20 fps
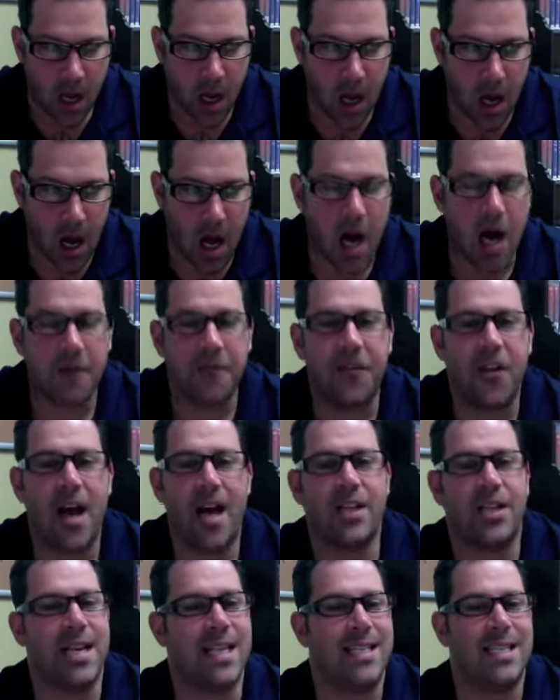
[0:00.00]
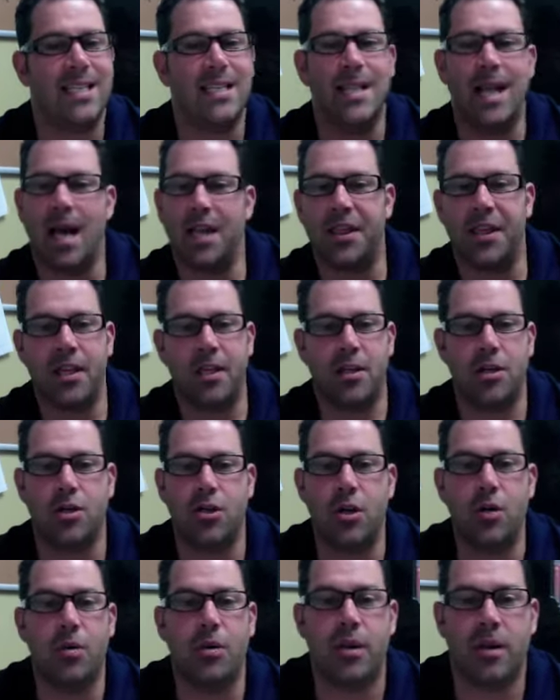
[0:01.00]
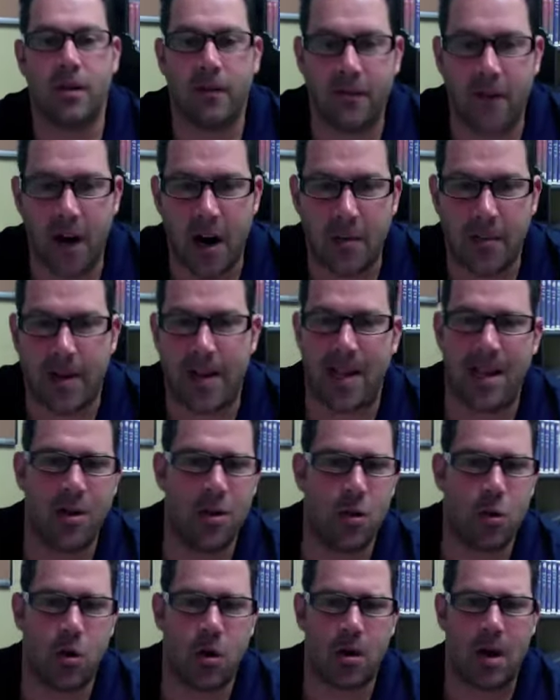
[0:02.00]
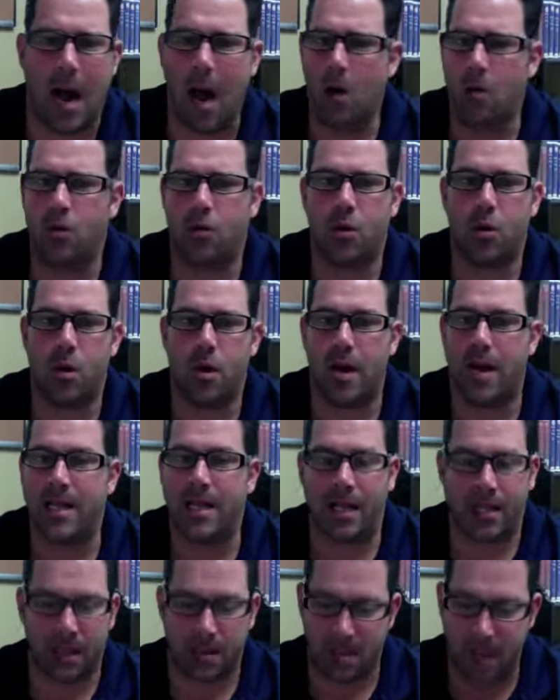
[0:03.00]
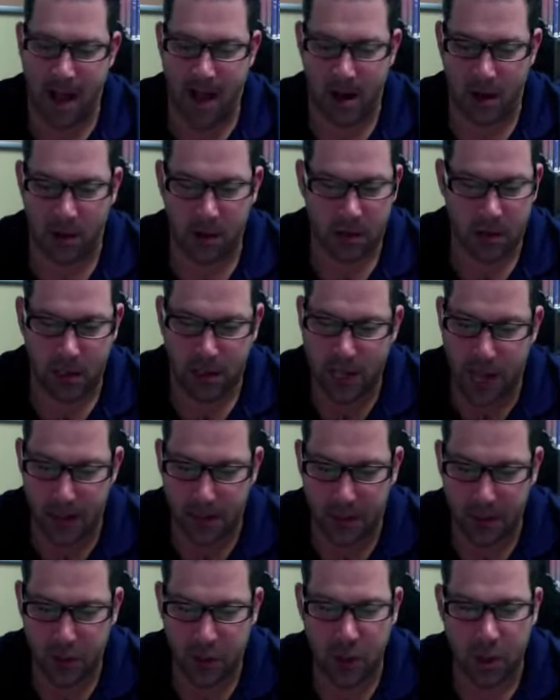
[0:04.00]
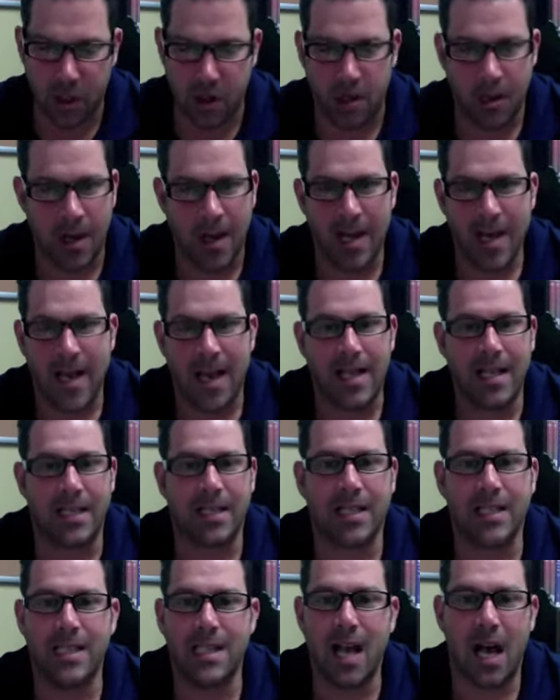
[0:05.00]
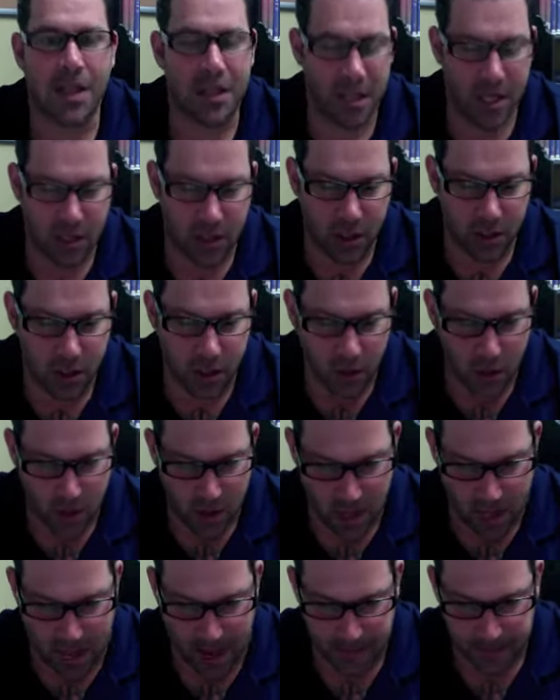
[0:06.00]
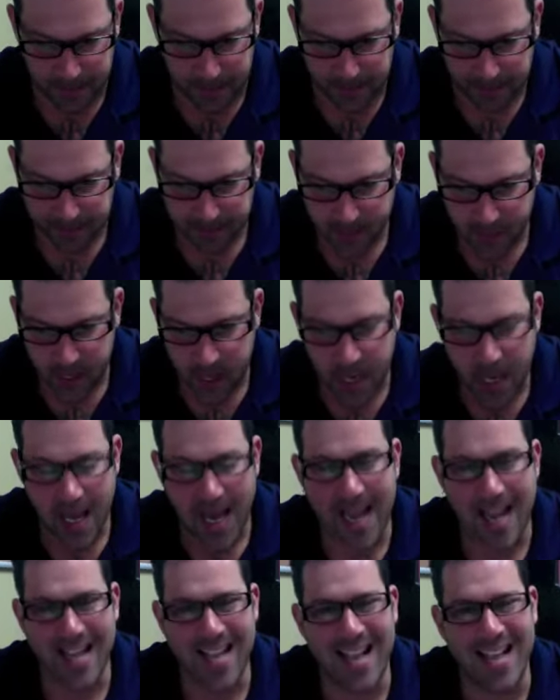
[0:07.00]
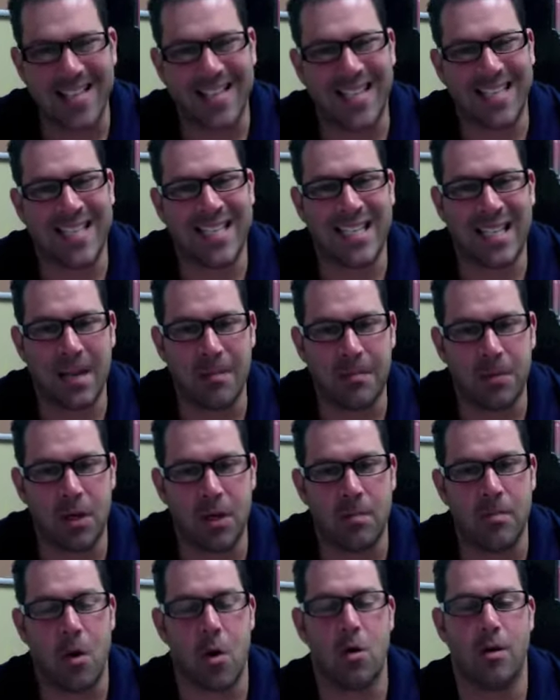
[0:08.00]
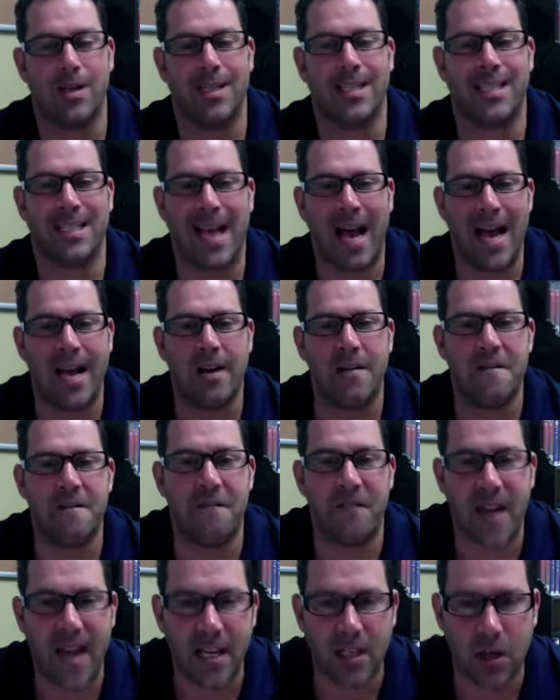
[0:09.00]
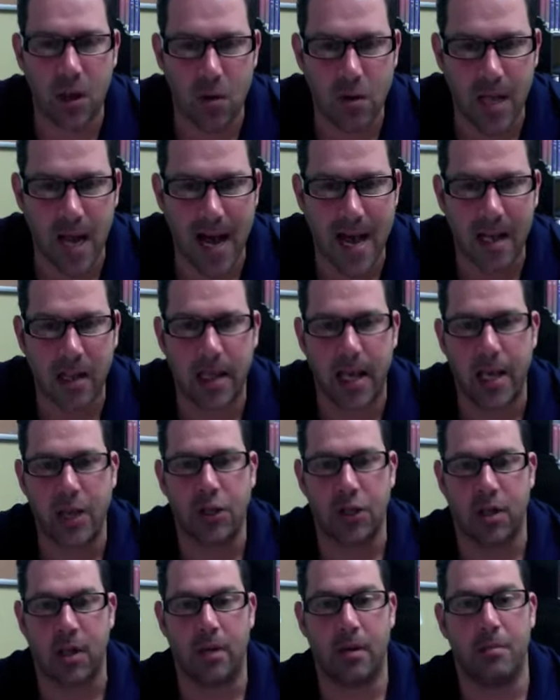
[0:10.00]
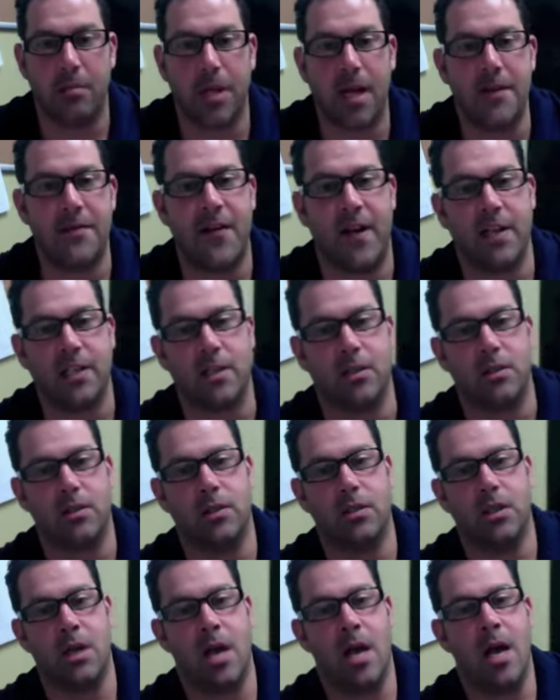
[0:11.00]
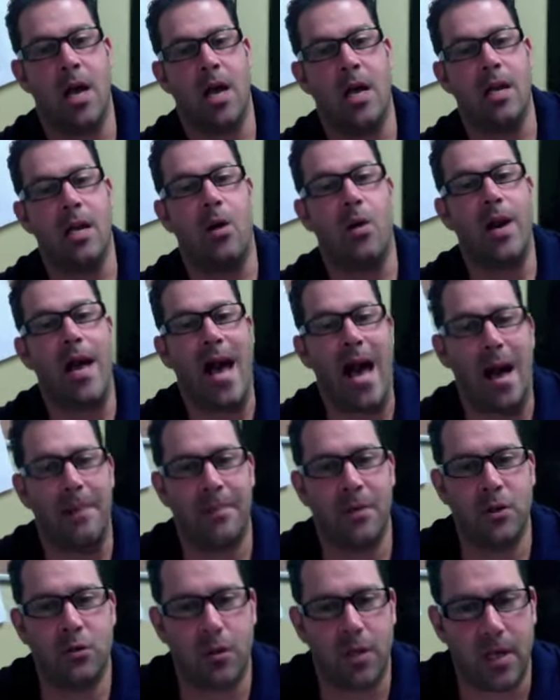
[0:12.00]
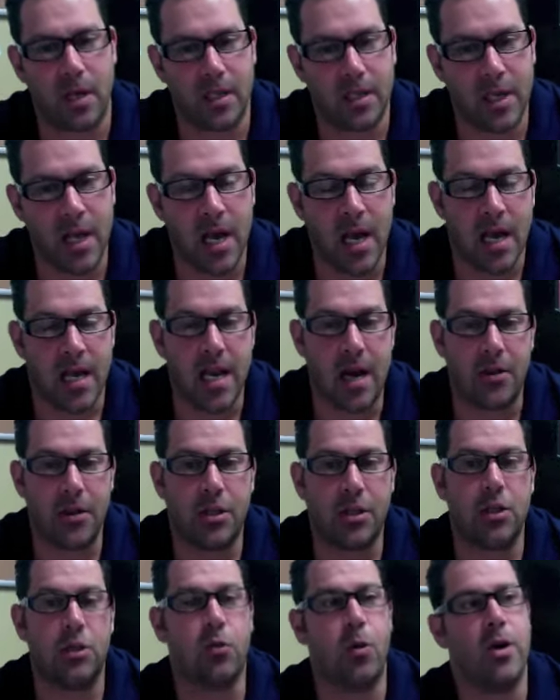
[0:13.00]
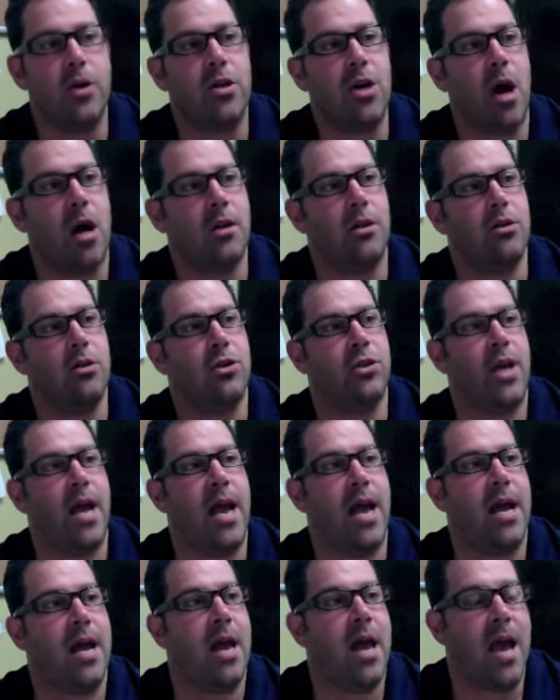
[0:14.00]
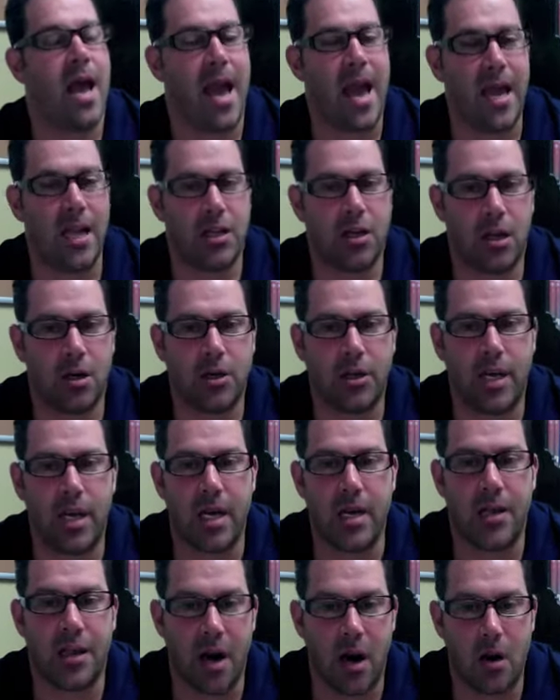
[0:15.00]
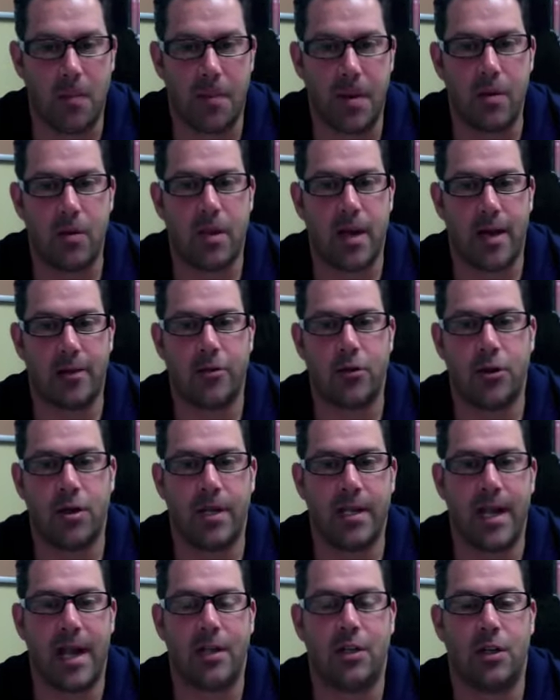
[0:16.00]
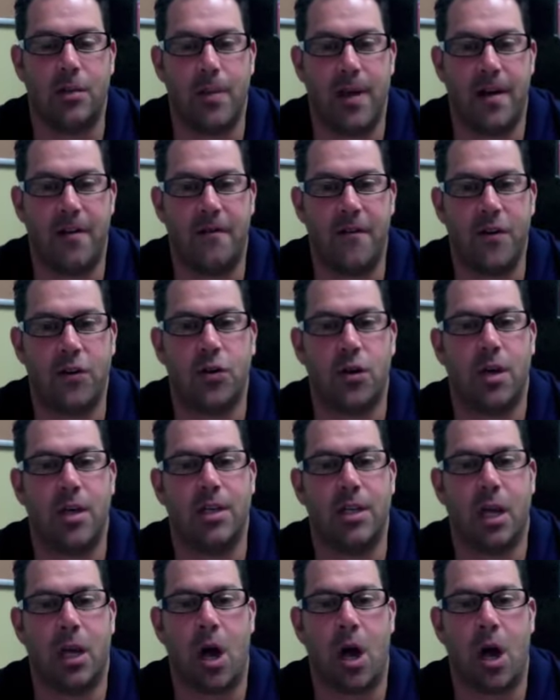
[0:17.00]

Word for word: A hot flash has nothing to do with your environment. Indoor, outdoor, it doesn't matter. The temperature, it has nothing to do with that. It is a symptom or a sign of vasodilation of the blood vessels. Now, what happens with this? Now, this is where doctors say H R T therapy with estrogen is actually beneficial because it